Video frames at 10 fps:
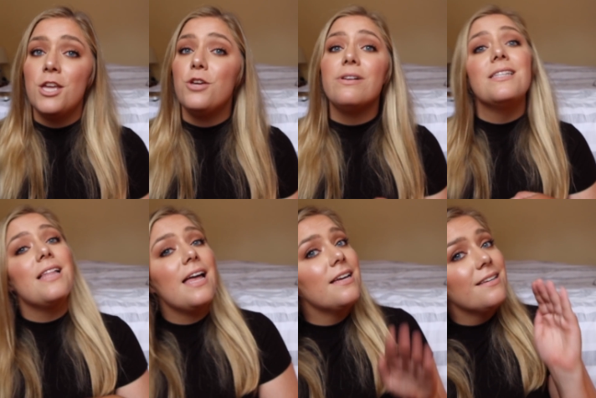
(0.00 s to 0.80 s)
you get to
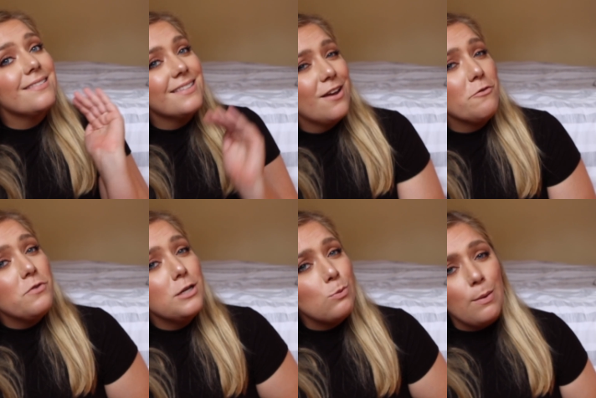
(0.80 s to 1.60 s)
like
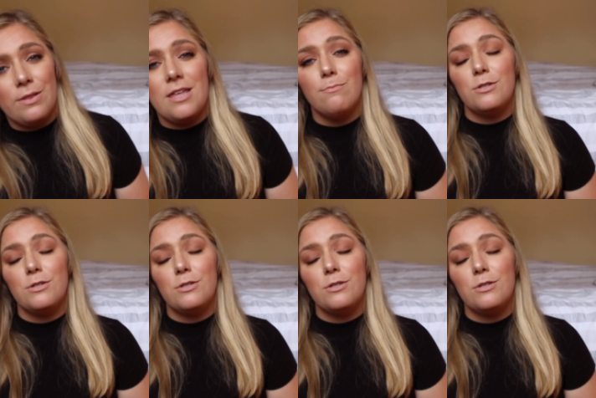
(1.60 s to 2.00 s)
free swim with them.